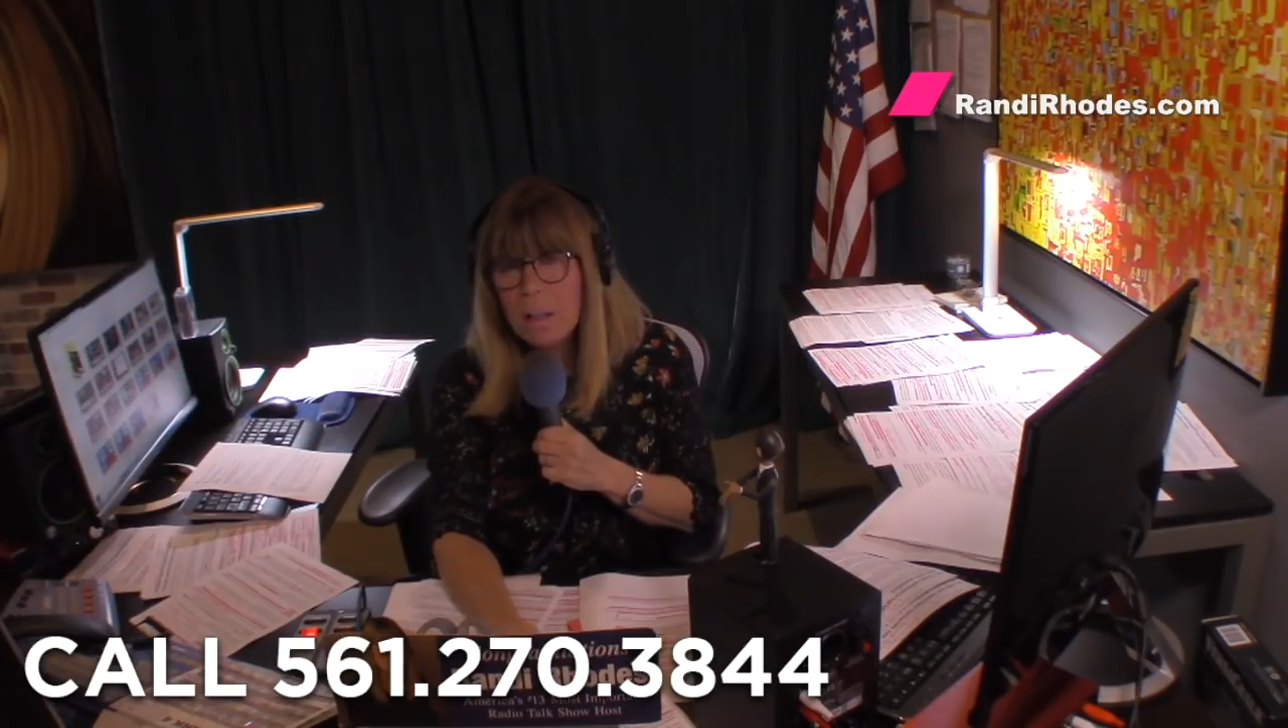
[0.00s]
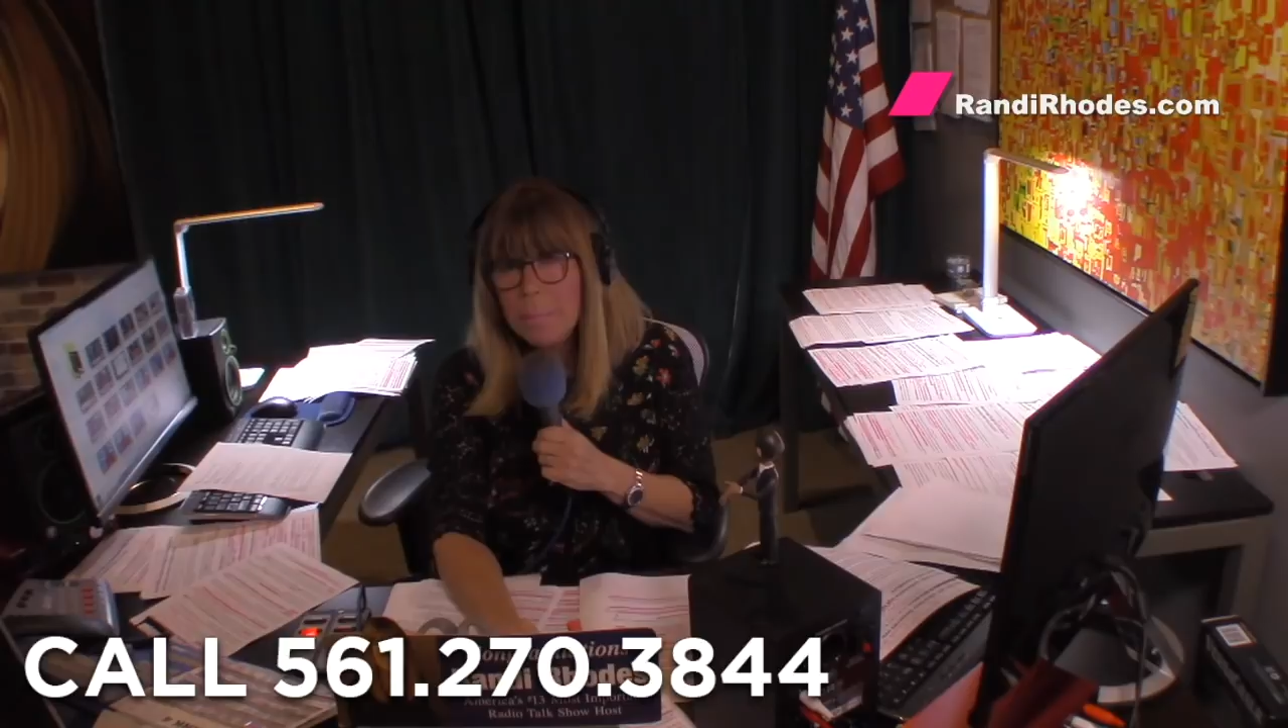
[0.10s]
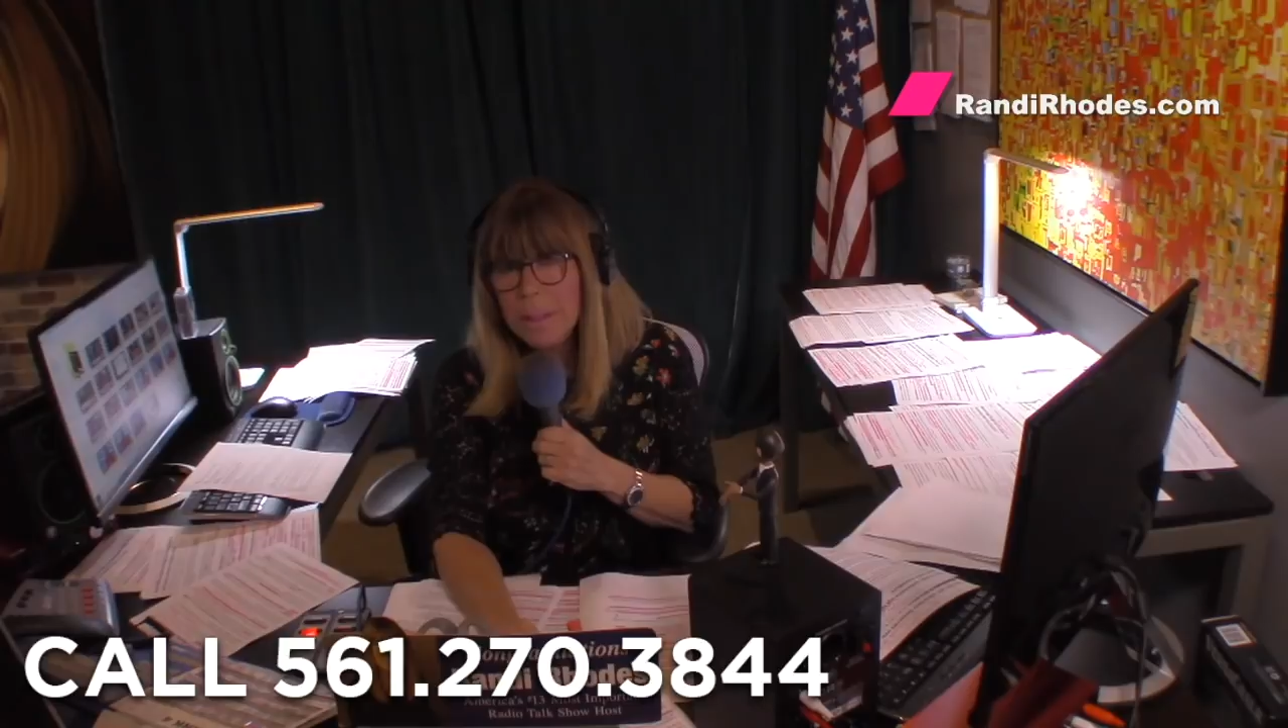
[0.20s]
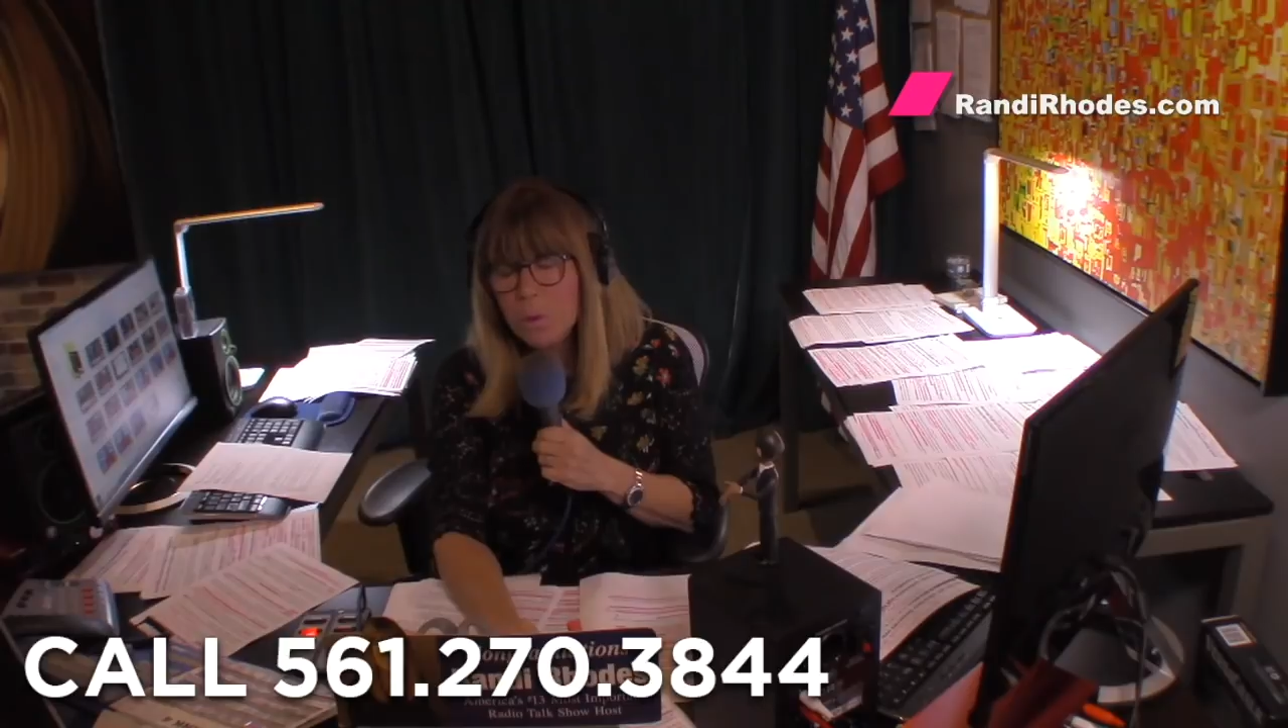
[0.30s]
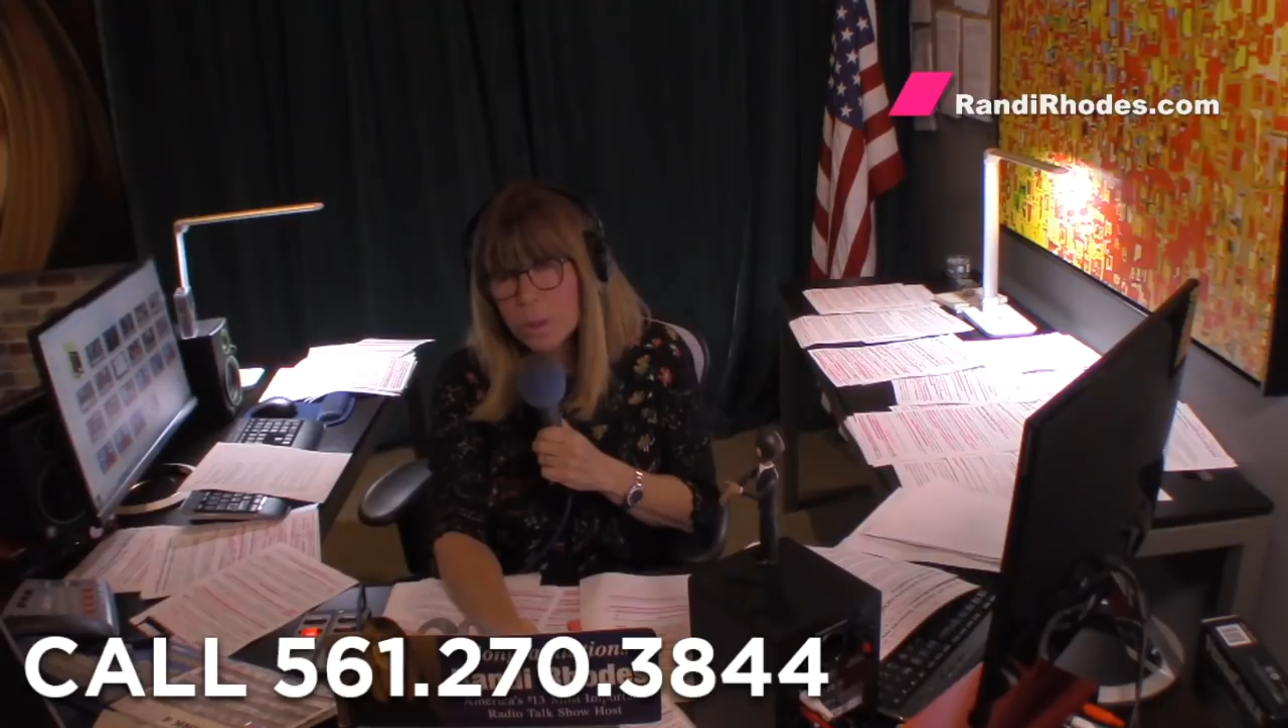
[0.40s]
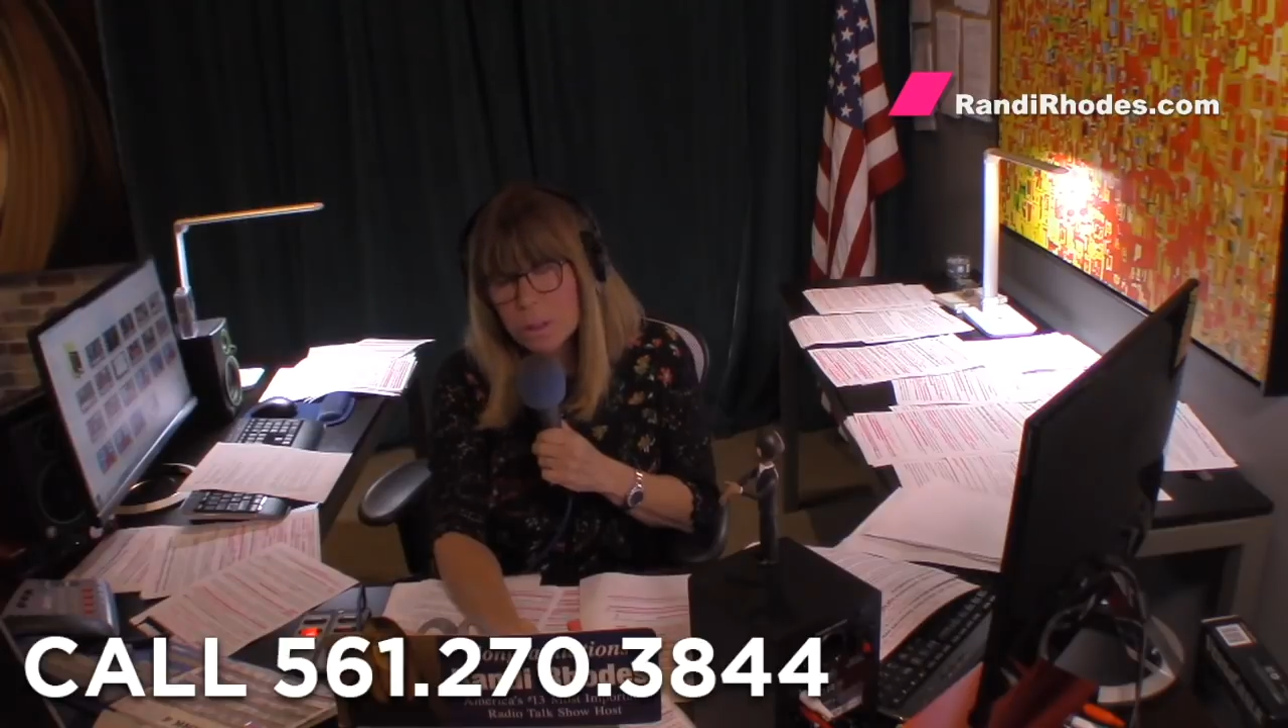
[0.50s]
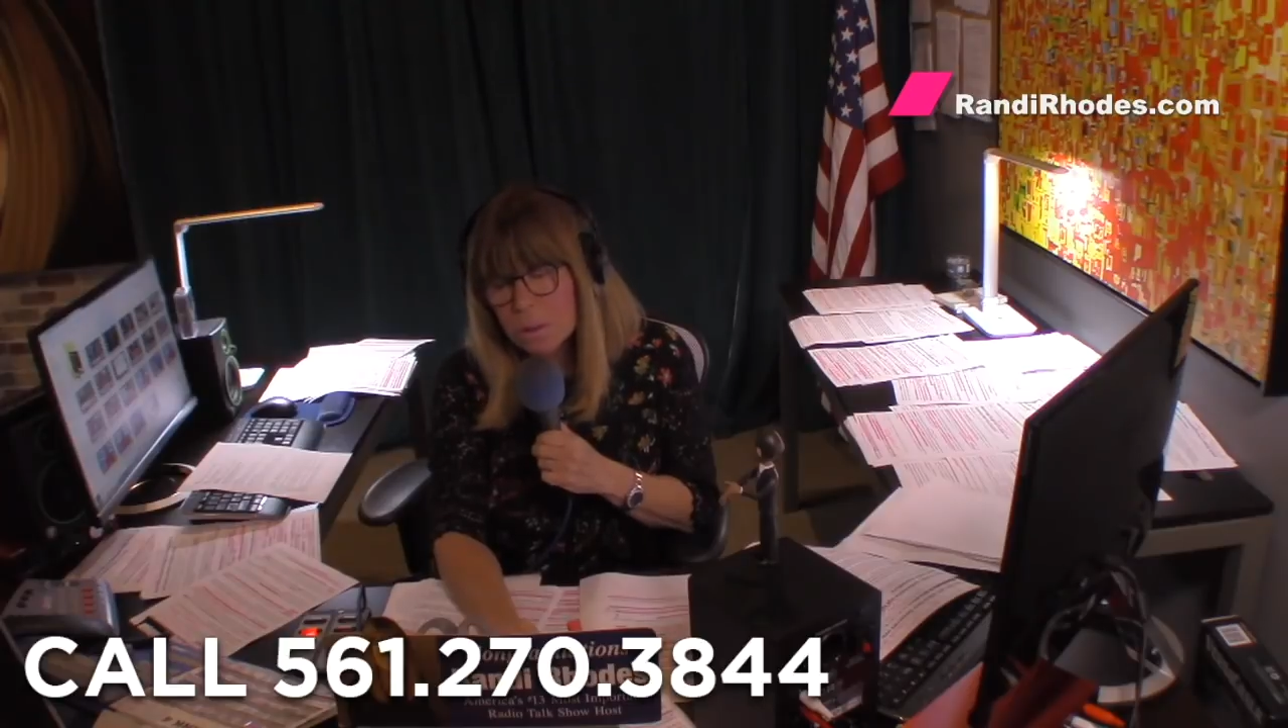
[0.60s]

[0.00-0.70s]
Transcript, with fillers: elementary